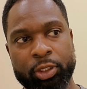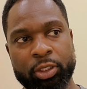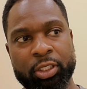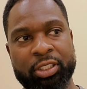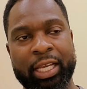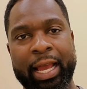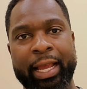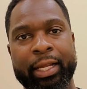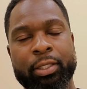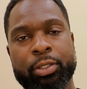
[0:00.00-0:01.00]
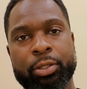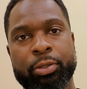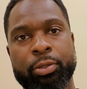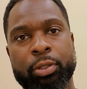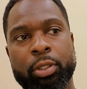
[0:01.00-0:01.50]
decide
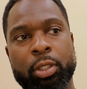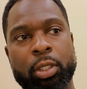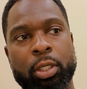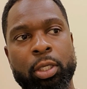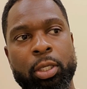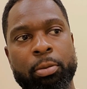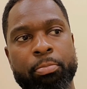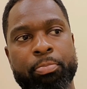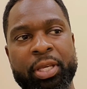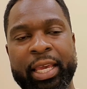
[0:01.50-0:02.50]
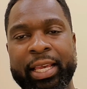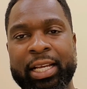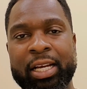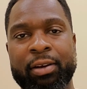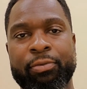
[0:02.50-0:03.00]
to be a
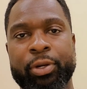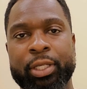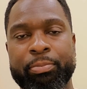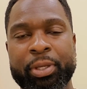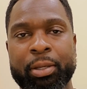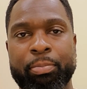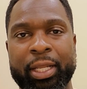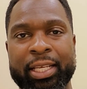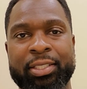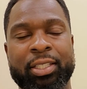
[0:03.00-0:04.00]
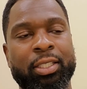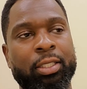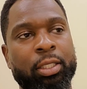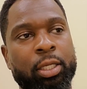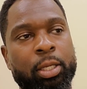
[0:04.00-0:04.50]
covering, be a blessing,
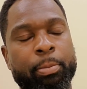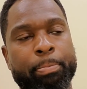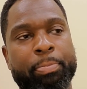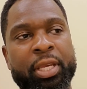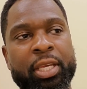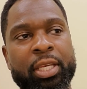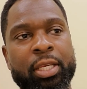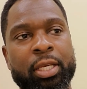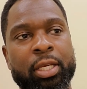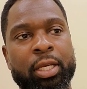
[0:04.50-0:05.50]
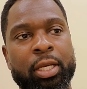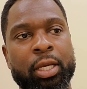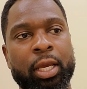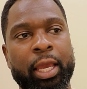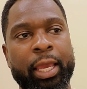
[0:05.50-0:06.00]
be
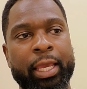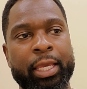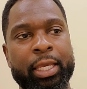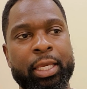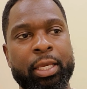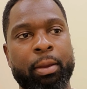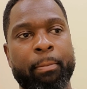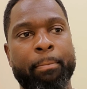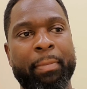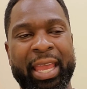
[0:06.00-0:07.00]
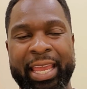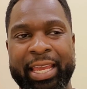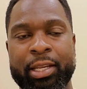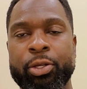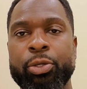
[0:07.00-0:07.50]
a
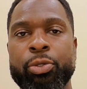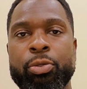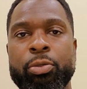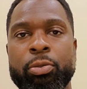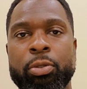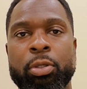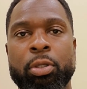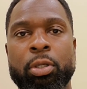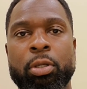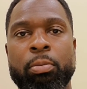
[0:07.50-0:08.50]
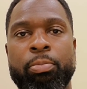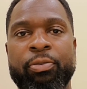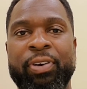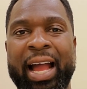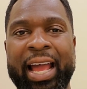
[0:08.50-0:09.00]
man who
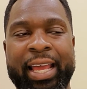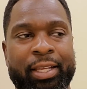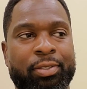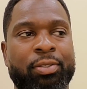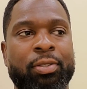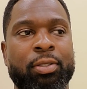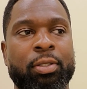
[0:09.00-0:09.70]
provides